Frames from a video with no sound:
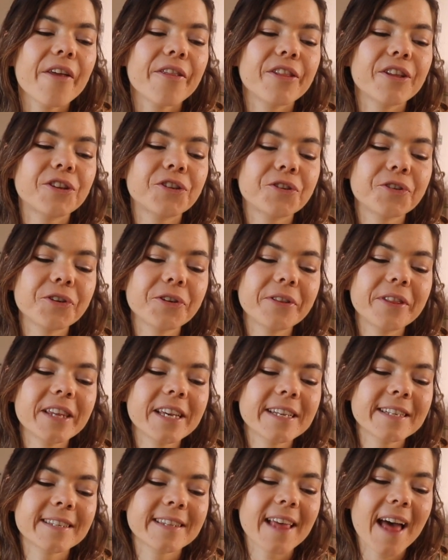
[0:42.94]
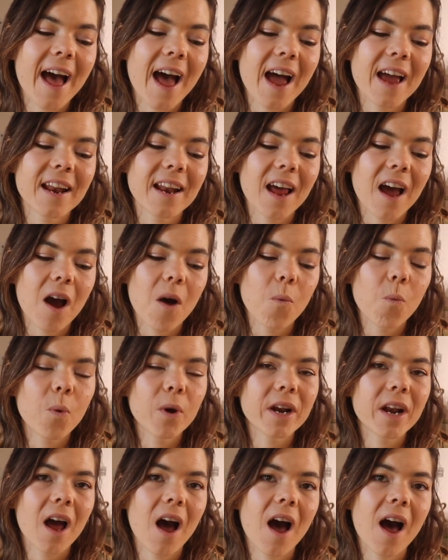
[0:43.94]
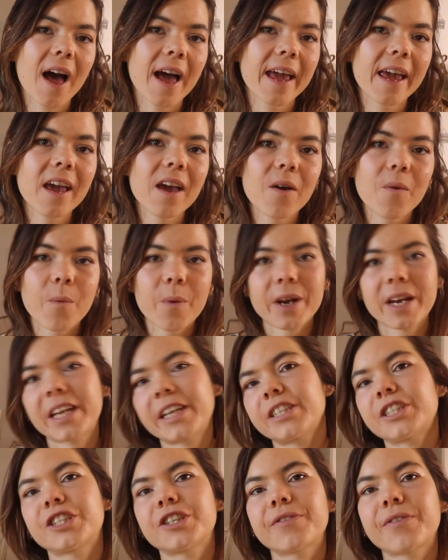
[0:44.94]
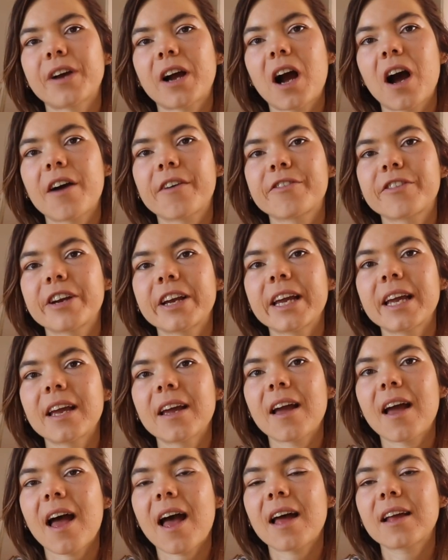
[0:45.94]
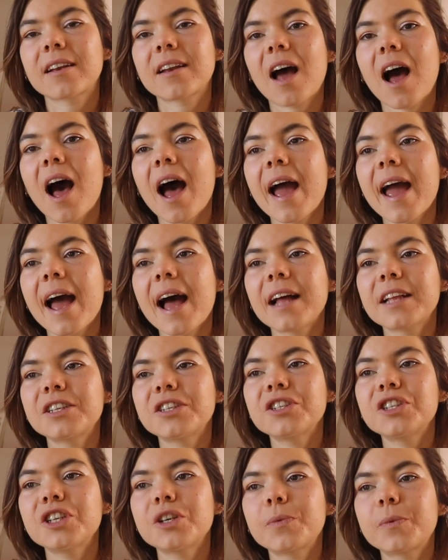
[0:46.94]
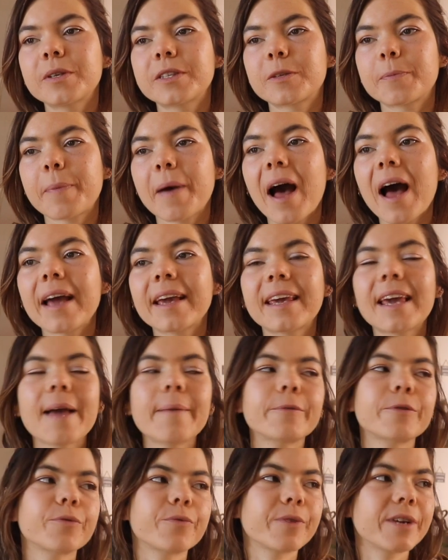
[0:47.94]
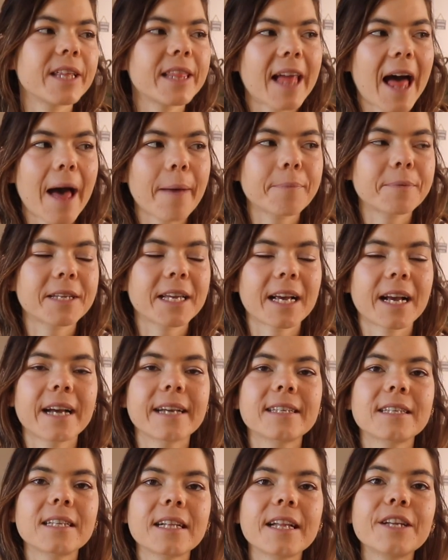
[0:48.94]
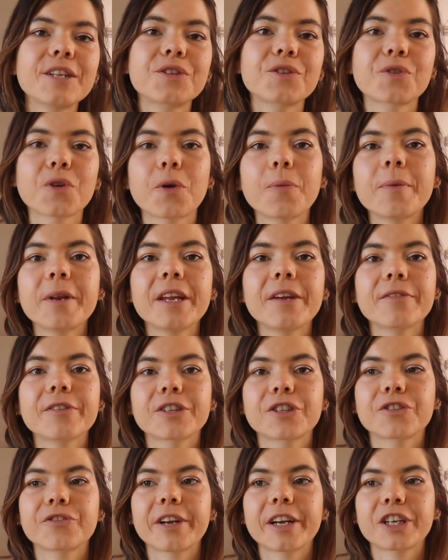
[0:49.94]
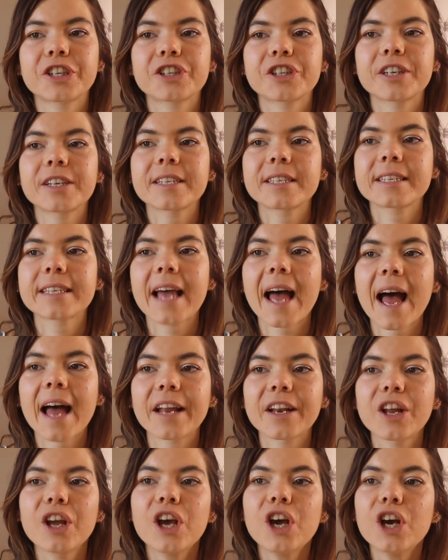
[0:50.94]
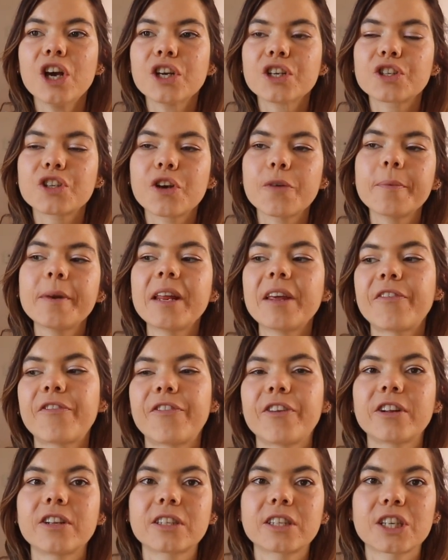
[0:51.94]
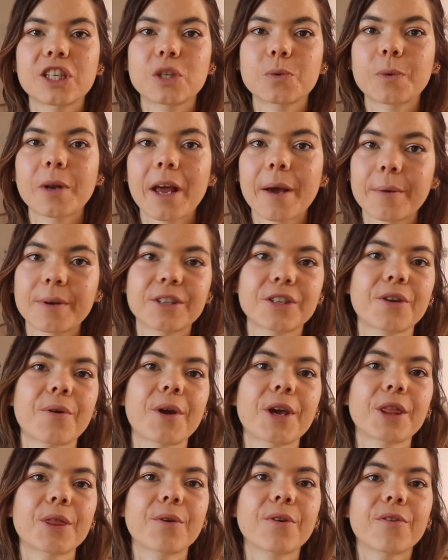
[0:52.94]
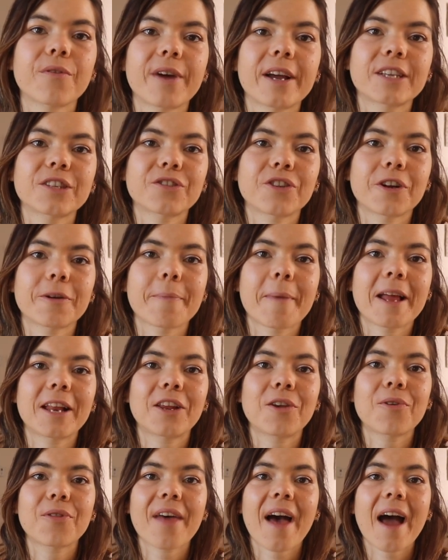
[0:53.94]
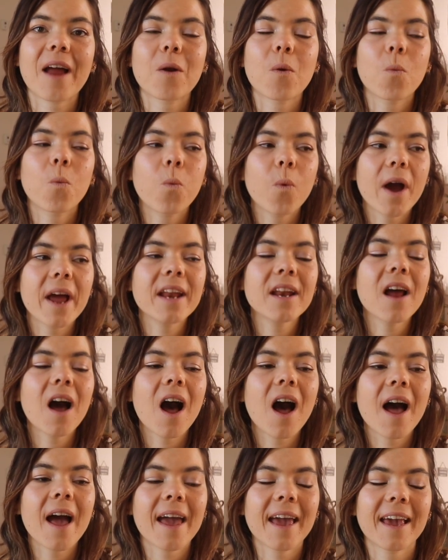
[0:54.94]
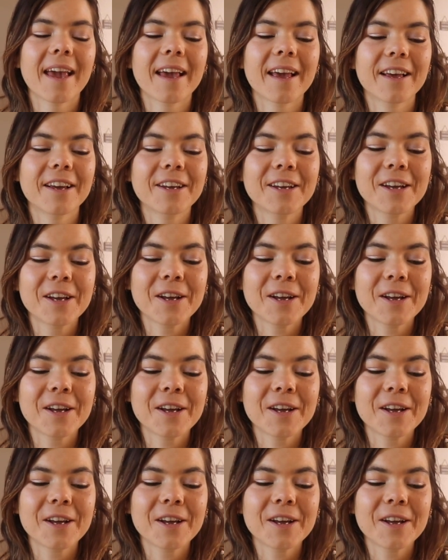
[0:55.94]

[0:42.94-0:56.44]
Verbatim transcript: the truth is that when I went into recovery and I had to do what's, I kept relapsing. I still had so many restrictions and so many filters when I was going through a restaurant menu that when I